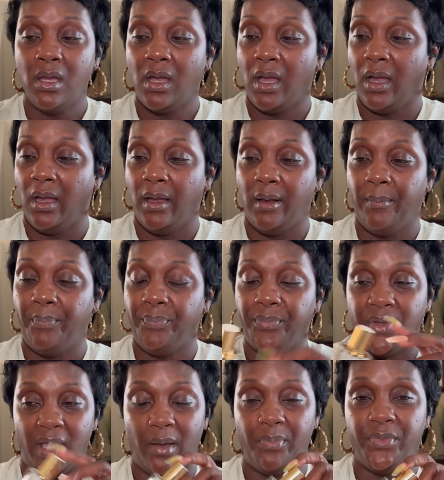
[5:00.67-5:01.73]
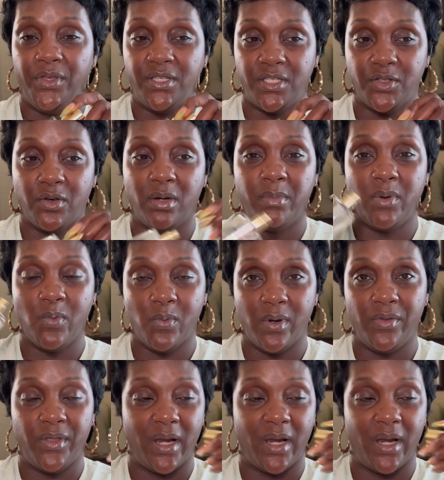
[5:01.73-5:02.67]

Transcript: Yeah, this is going to be one that